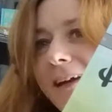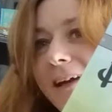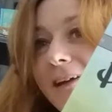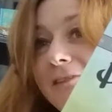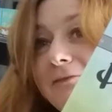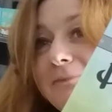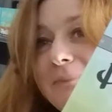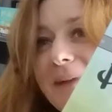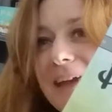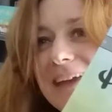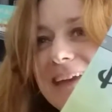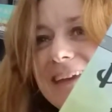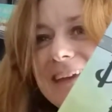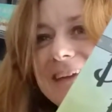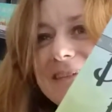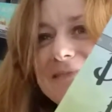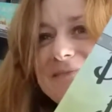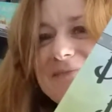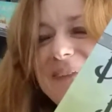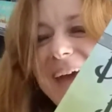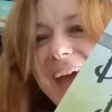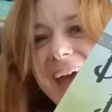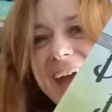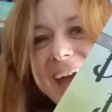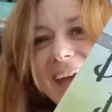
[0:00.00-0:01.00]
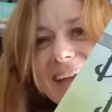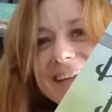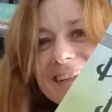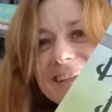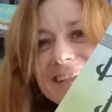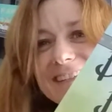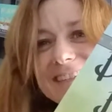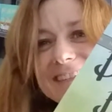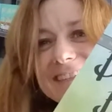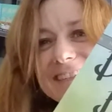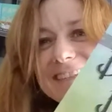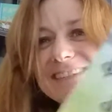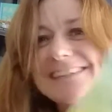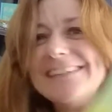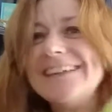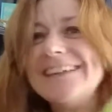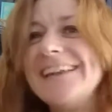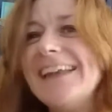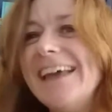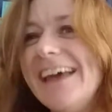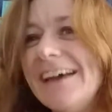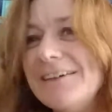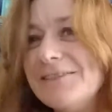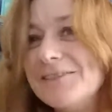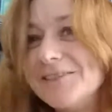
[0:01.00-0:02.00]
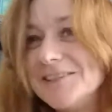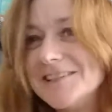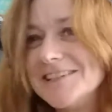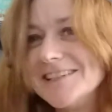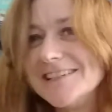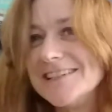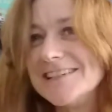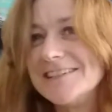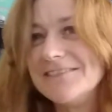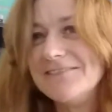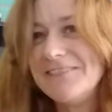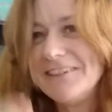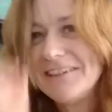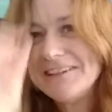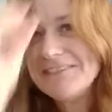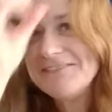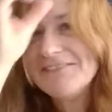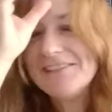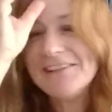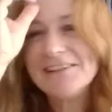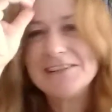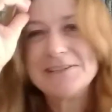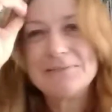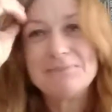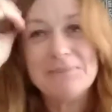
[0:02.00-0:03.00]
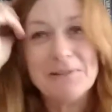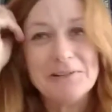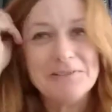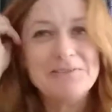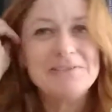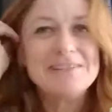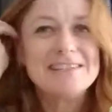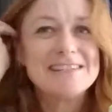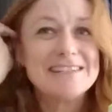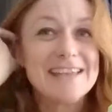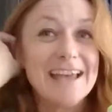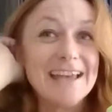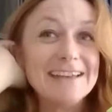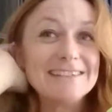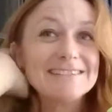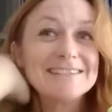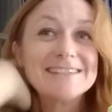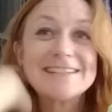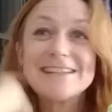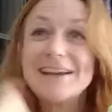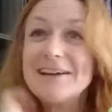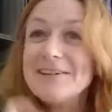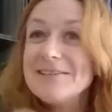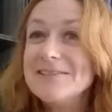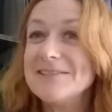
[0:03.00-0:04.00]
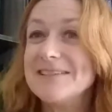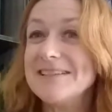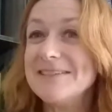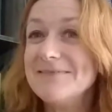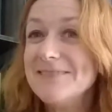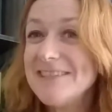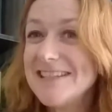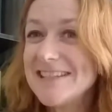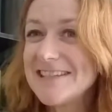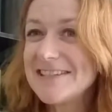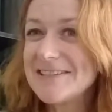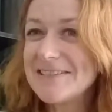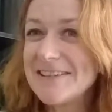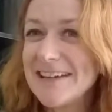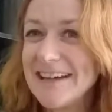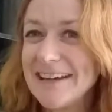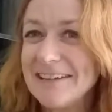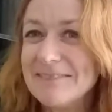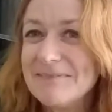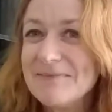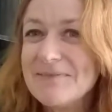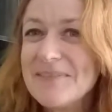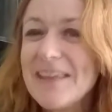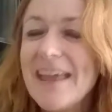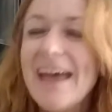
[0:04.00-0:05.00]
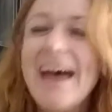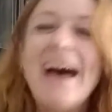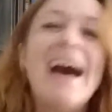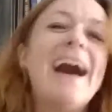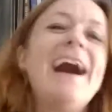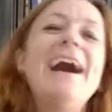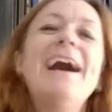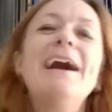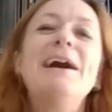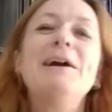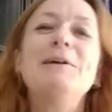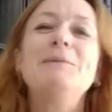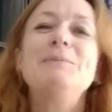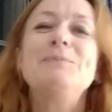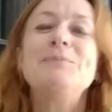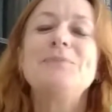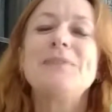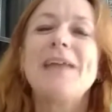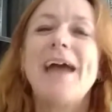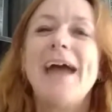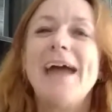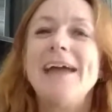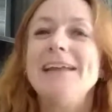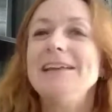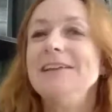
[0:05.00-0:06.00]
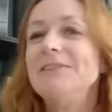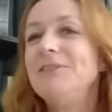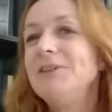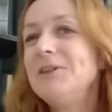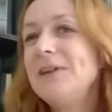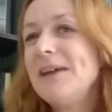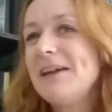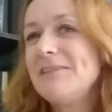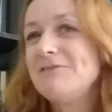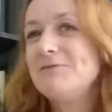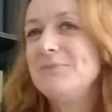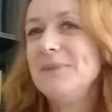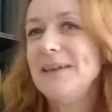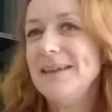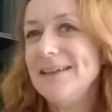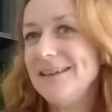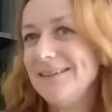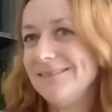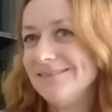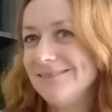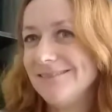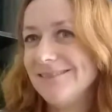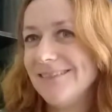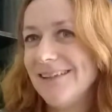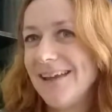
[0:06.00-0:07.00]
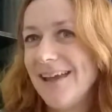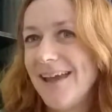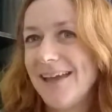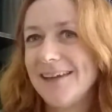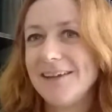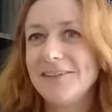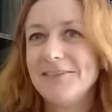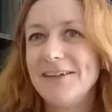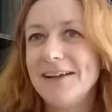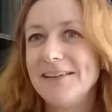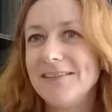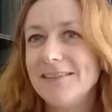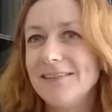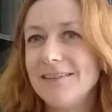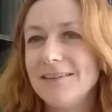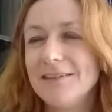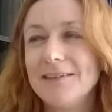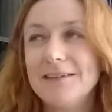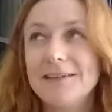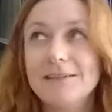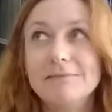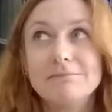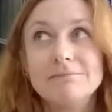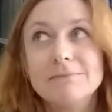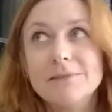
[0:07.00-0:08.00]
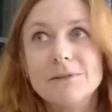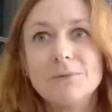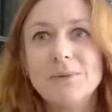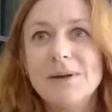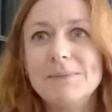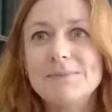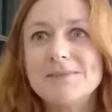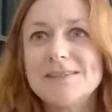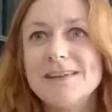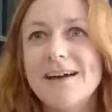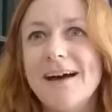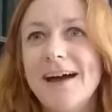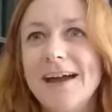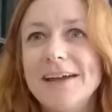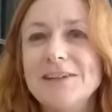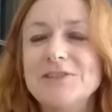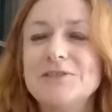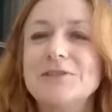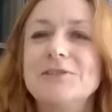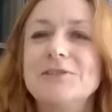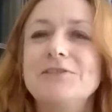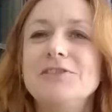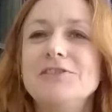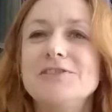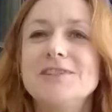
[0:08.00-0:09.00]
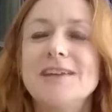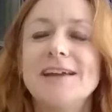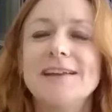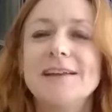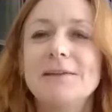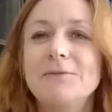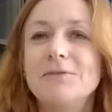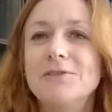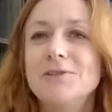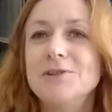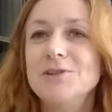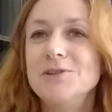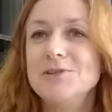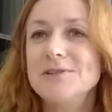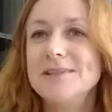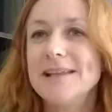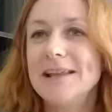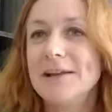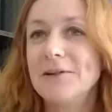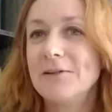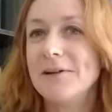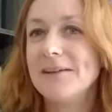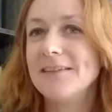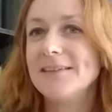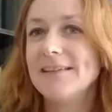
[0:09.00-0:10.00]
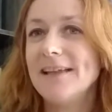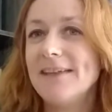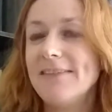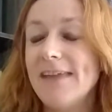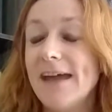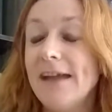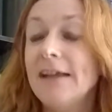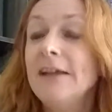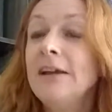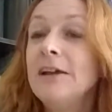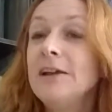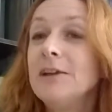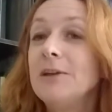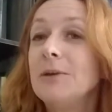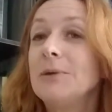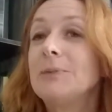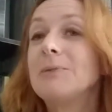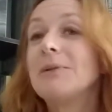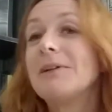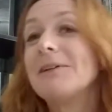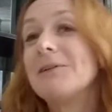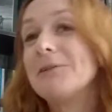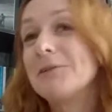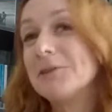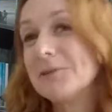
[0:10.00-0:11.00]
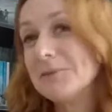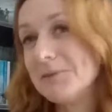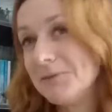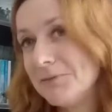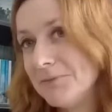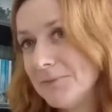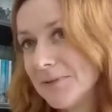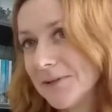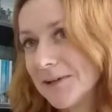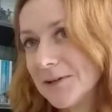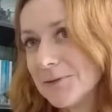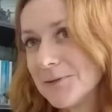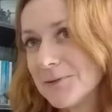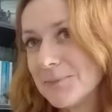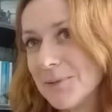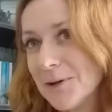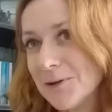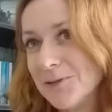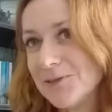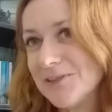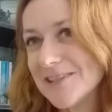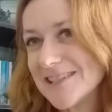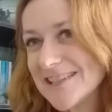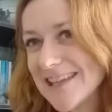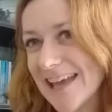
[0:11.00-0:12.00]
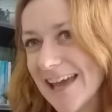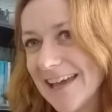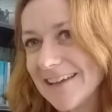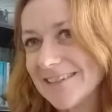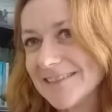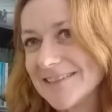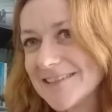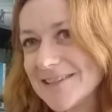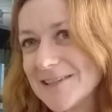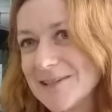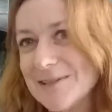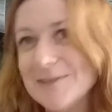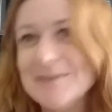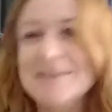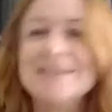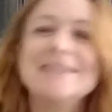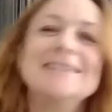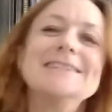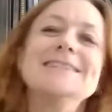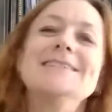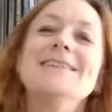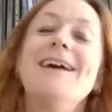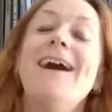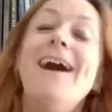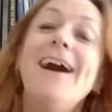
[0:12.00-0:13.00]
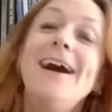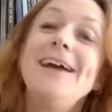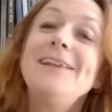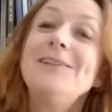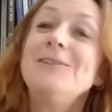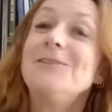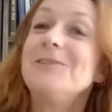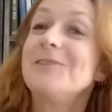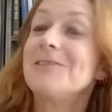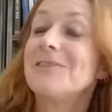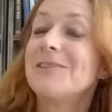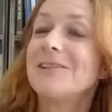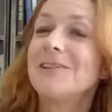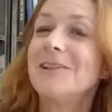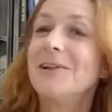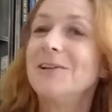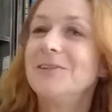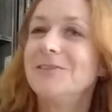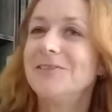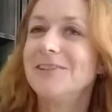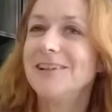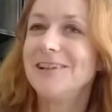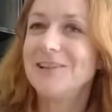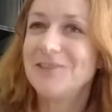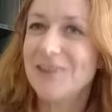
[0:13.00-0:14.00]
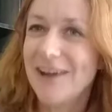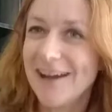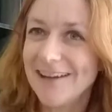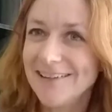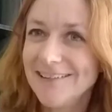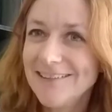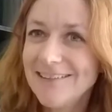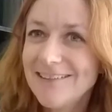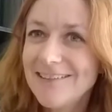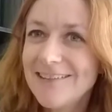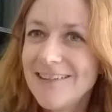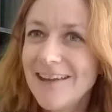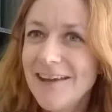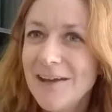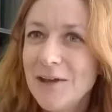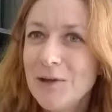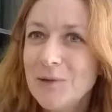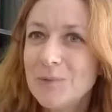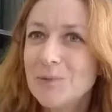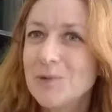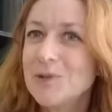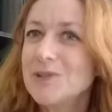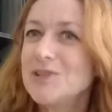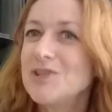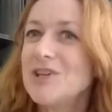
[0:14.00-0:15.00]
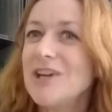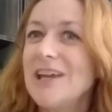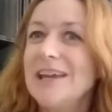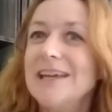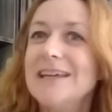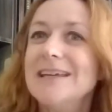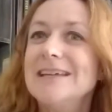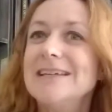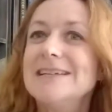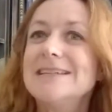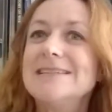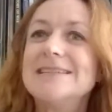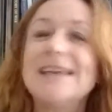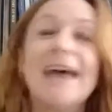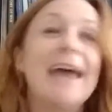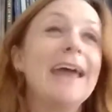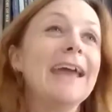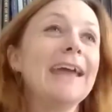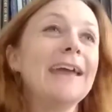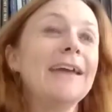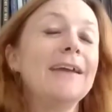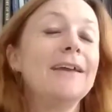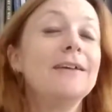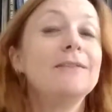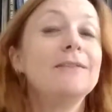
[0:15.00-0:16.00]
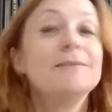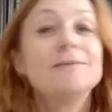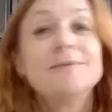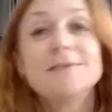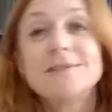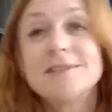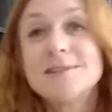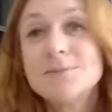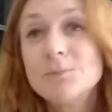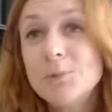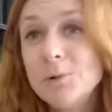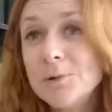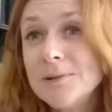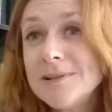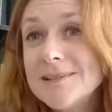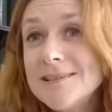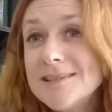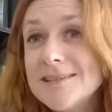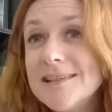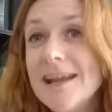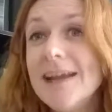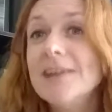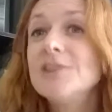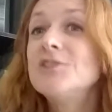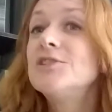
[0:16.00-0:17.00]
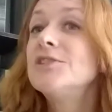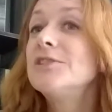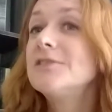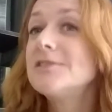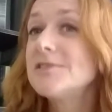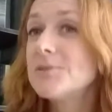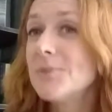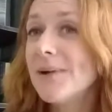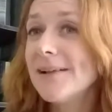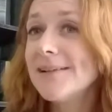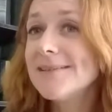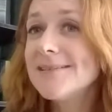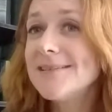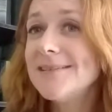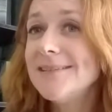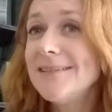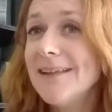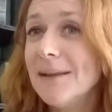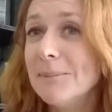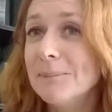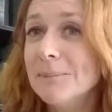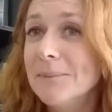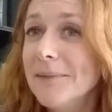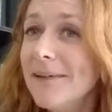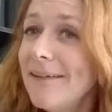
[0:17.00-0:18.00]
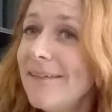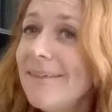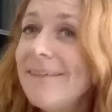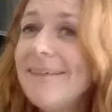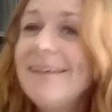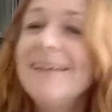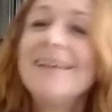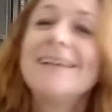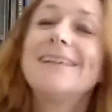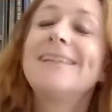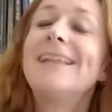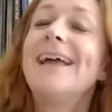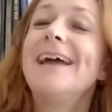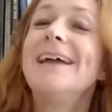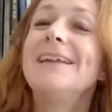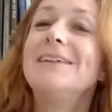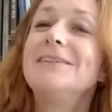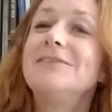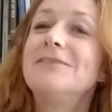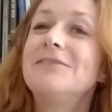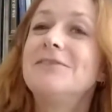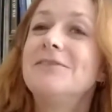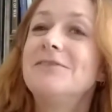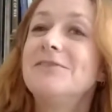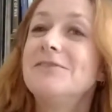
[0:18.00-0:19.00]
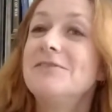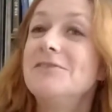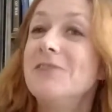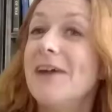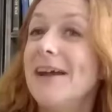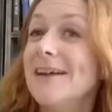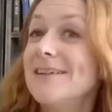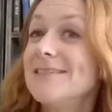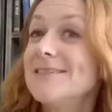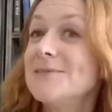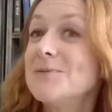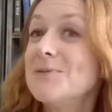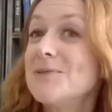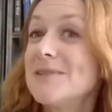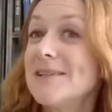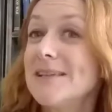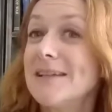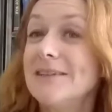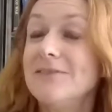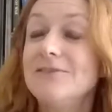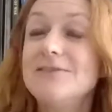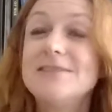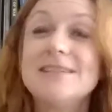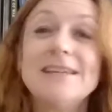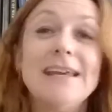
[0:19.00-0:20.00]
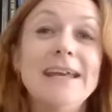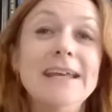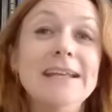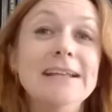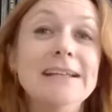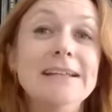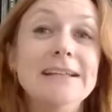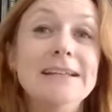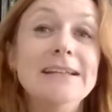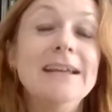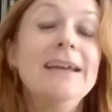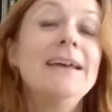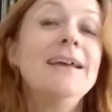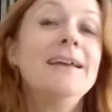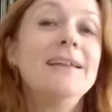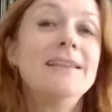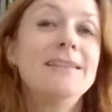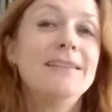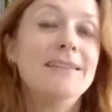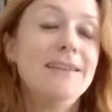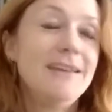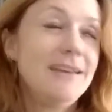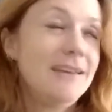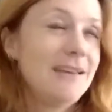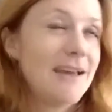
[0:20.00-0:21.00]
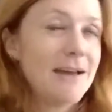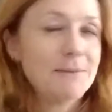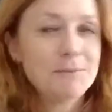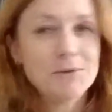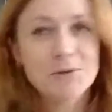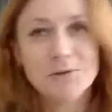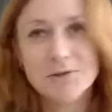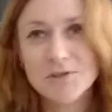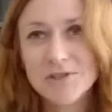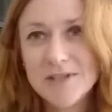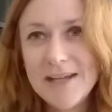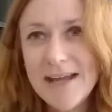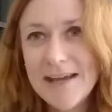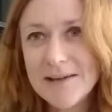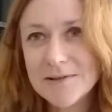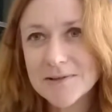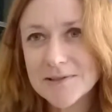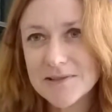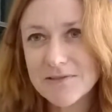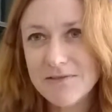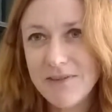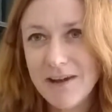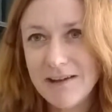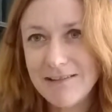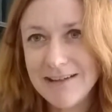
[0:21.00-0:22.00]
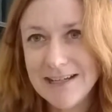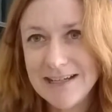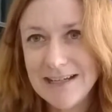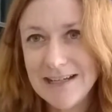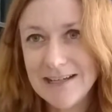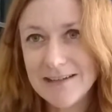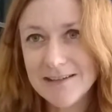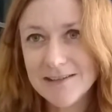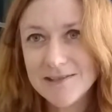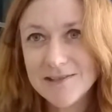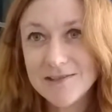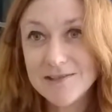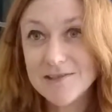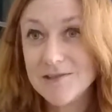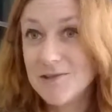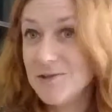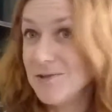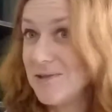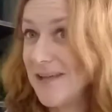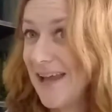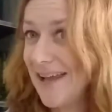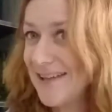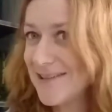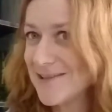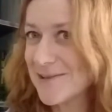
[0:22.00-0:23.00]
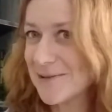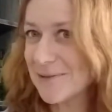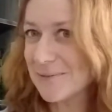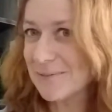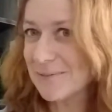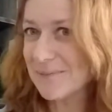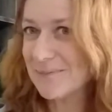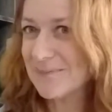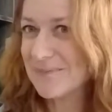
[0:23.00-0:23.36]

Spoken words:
of Baking Bad, which is the very first Beaufort Scales cozy mystery. And if you have been hanging around the website or if you signed up for the newsletter or anything like that, you'll probably already be familiar with Beaufort Scales, who is the High Lord of the Cloverleaf Dragons, which is a small in stature as well as in number clan of dragons which lives in the Yorkshire Dales, very near to Tootensil.